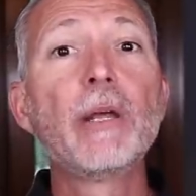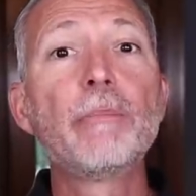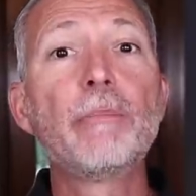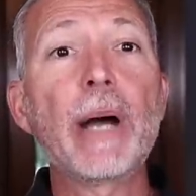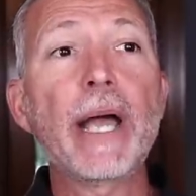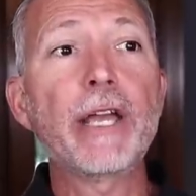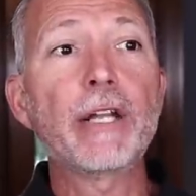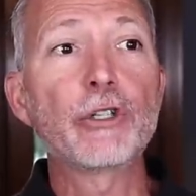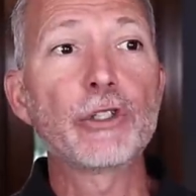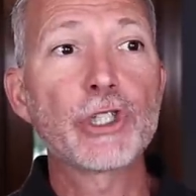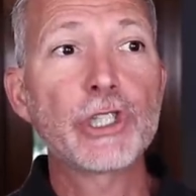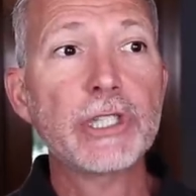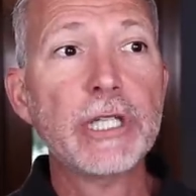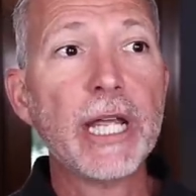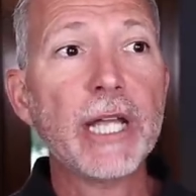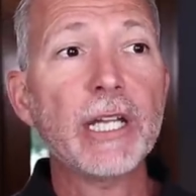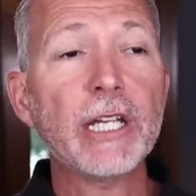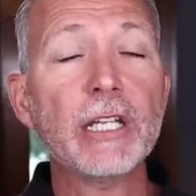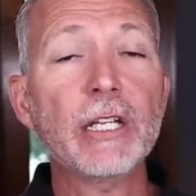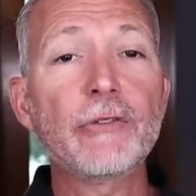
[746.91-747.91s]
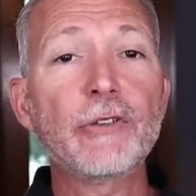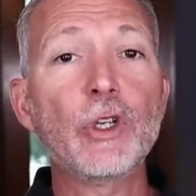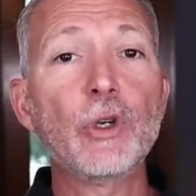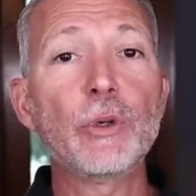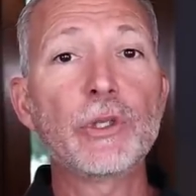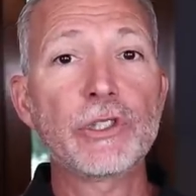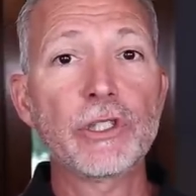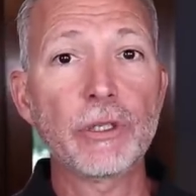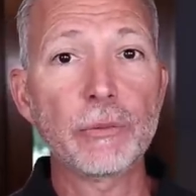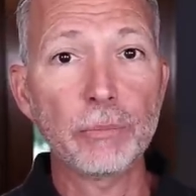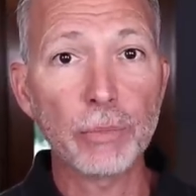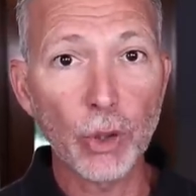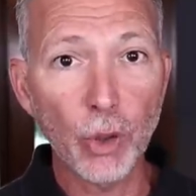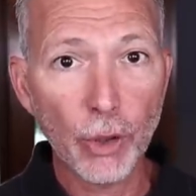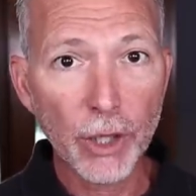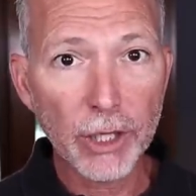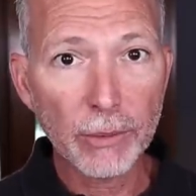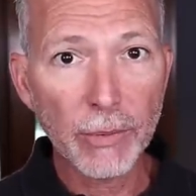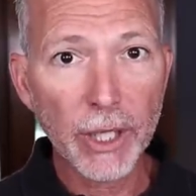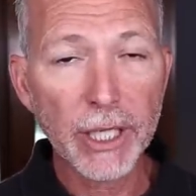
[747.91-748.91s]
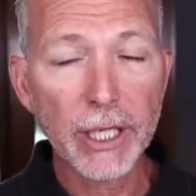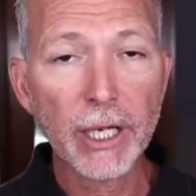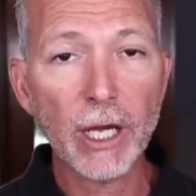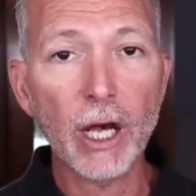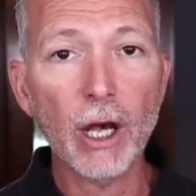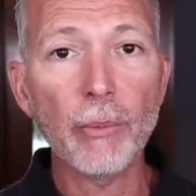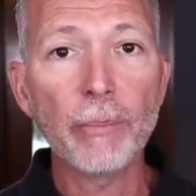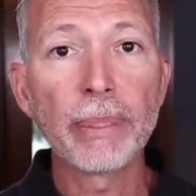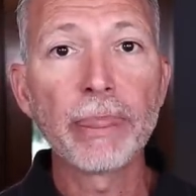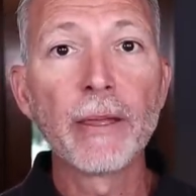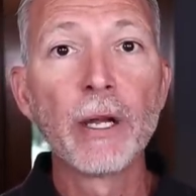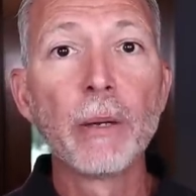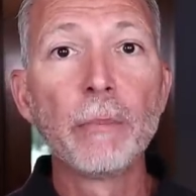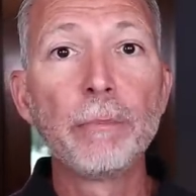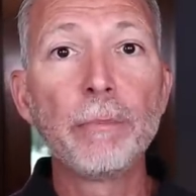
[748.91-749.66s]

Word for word: My understanding of you as an employee might help.